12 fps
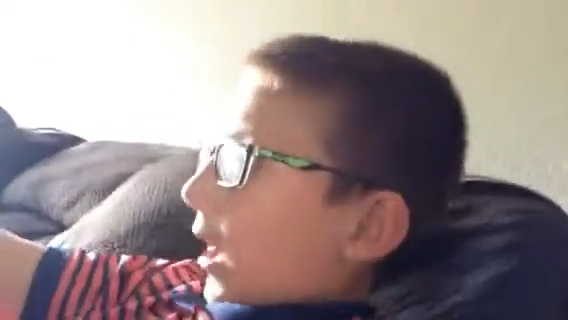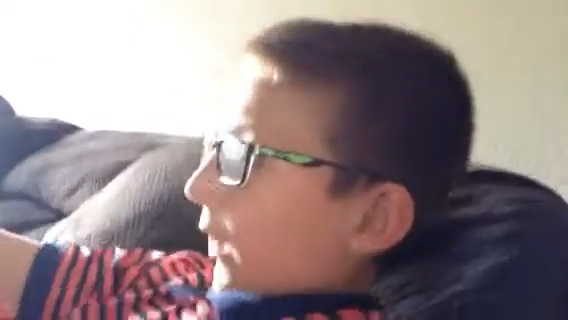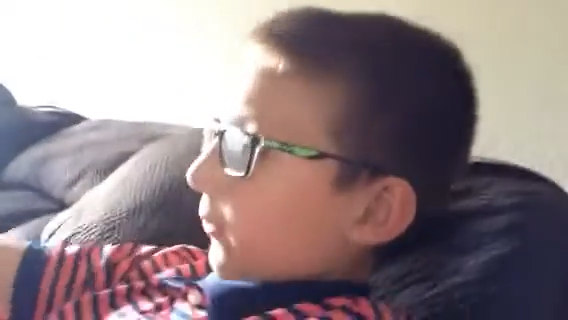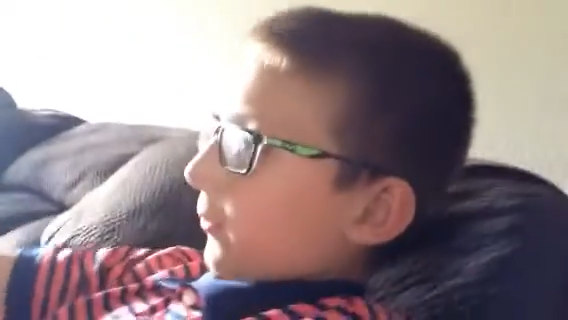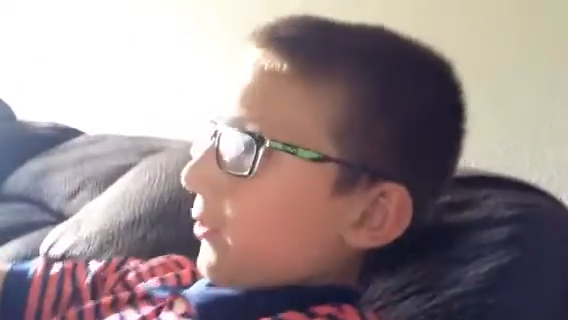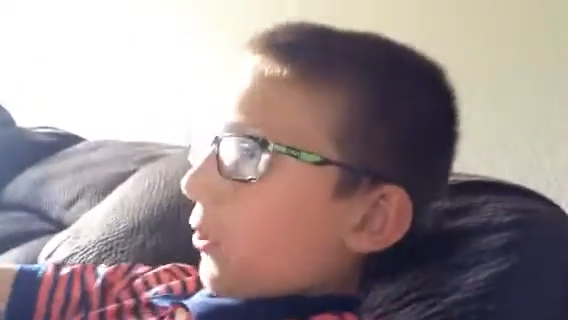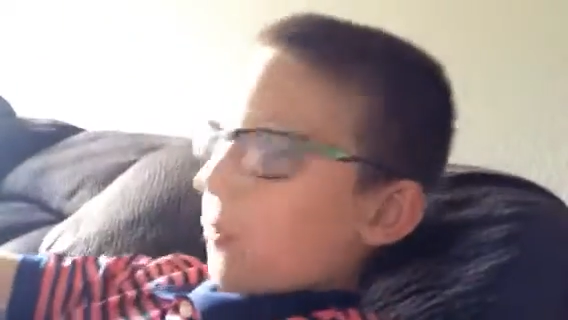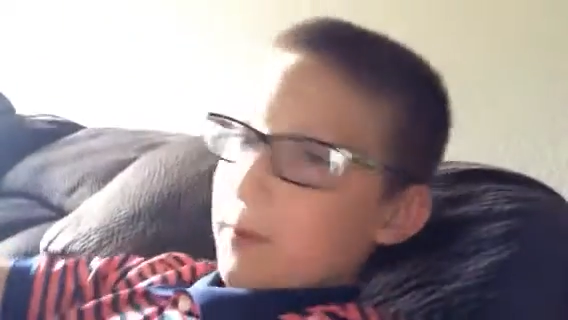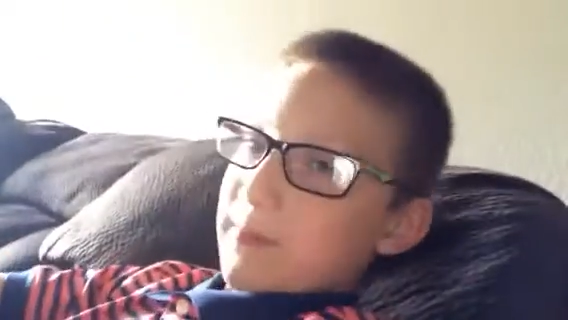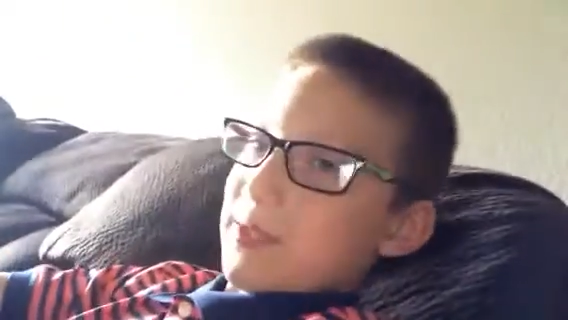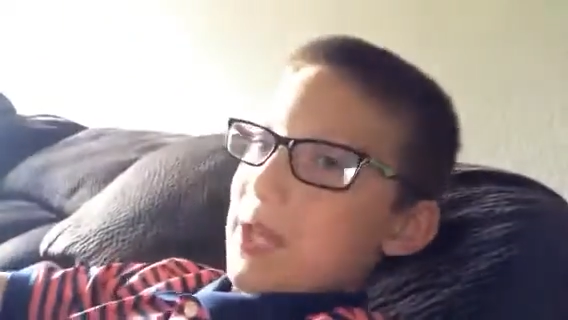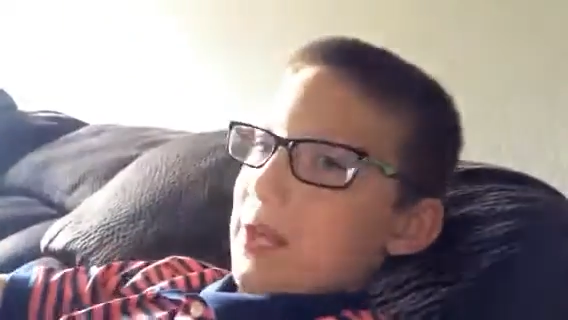I don't know what
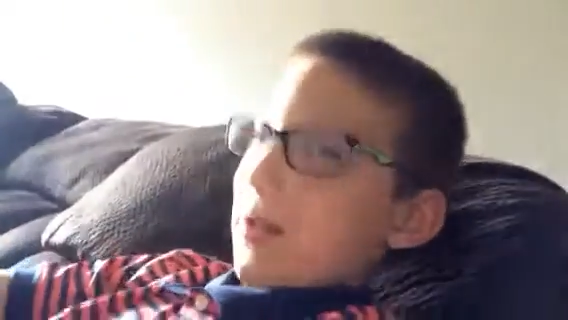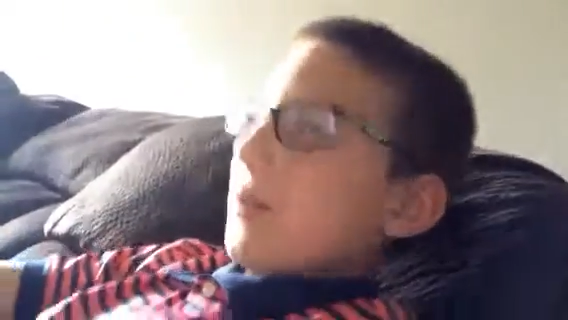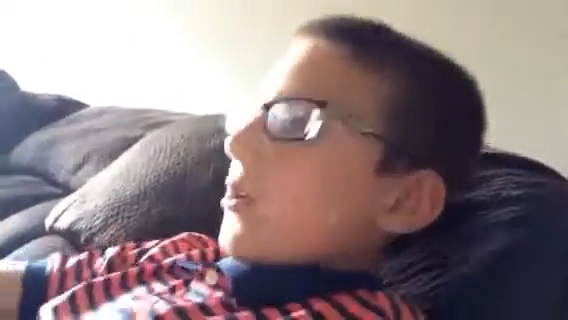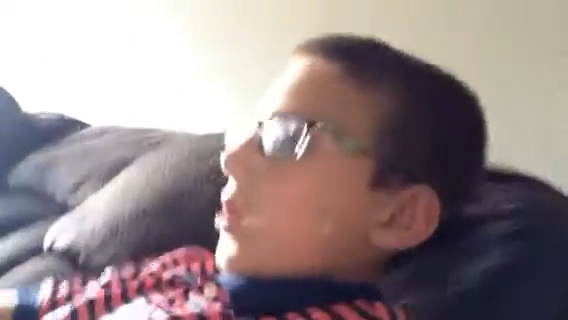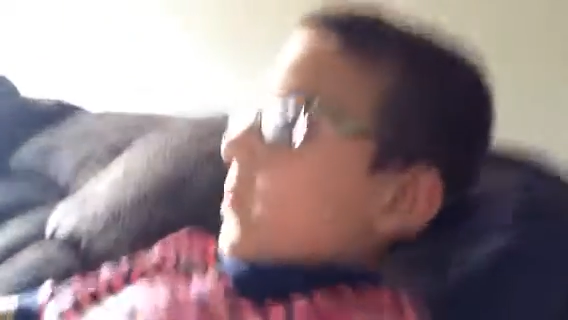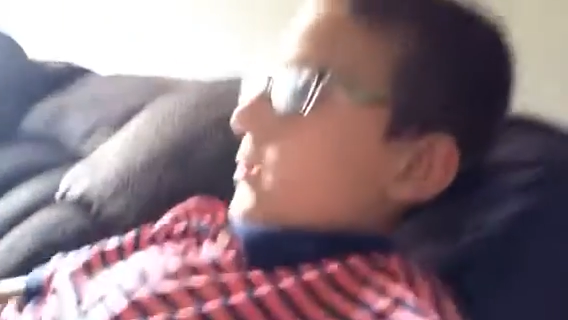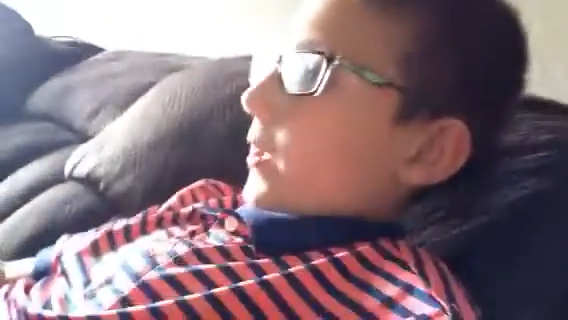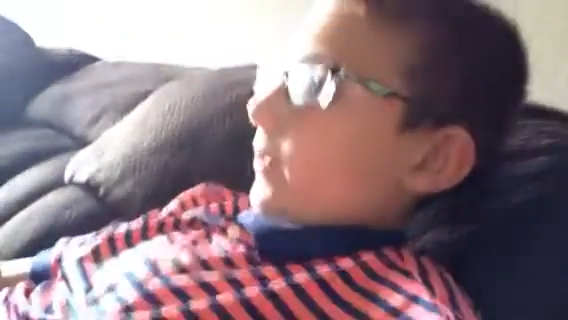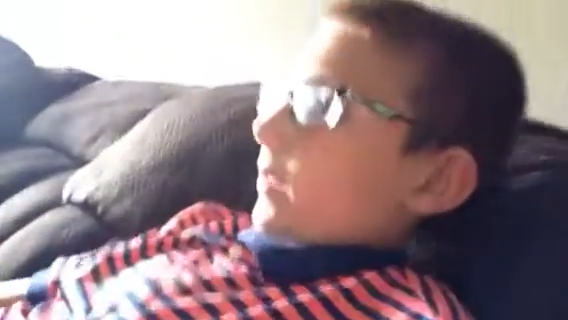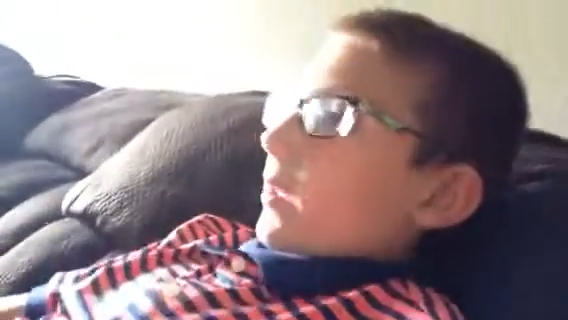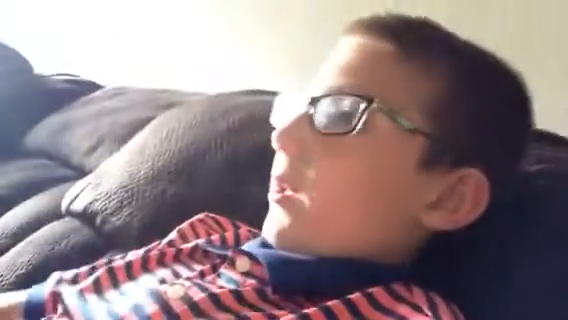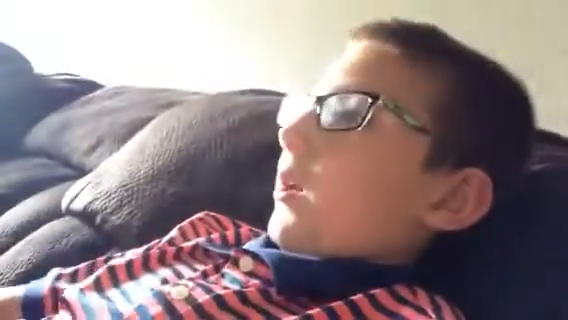I'm saying.
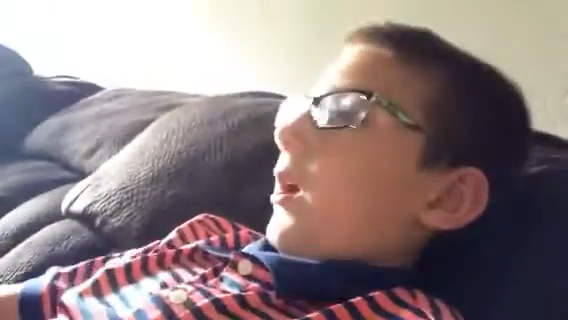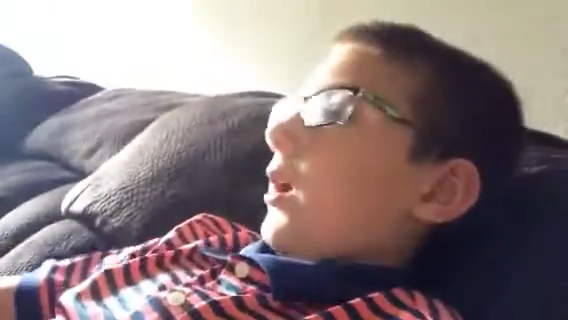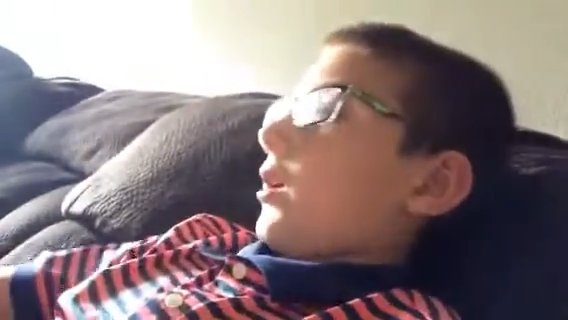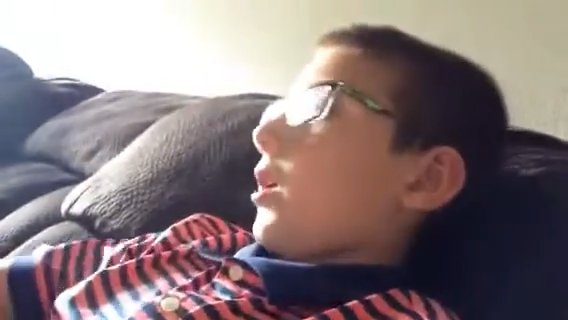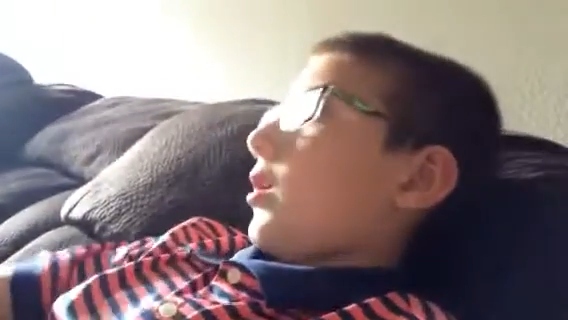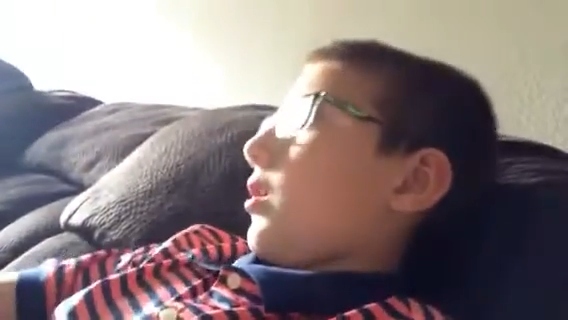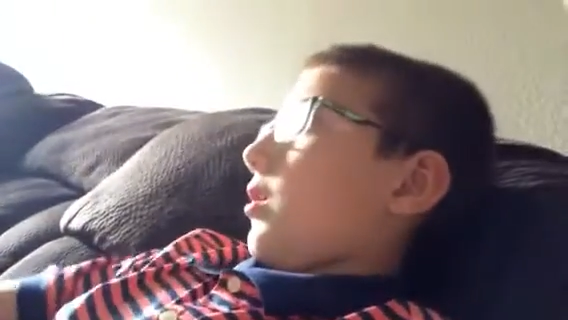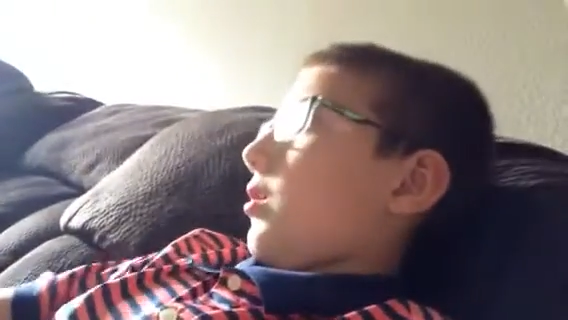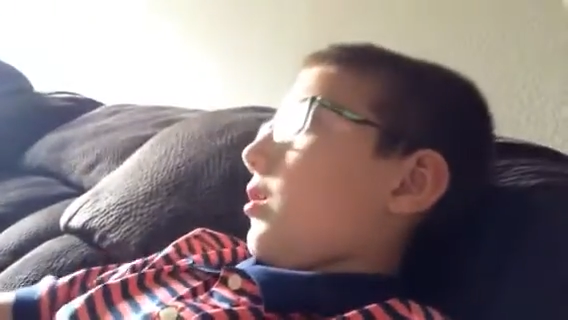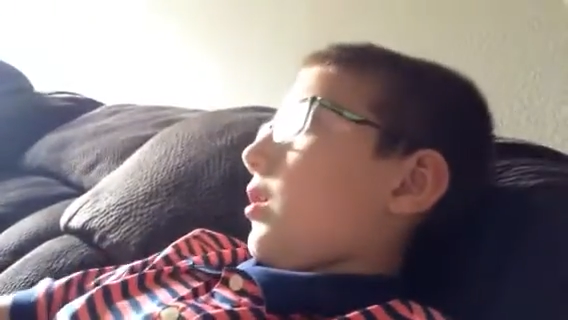And then I cut,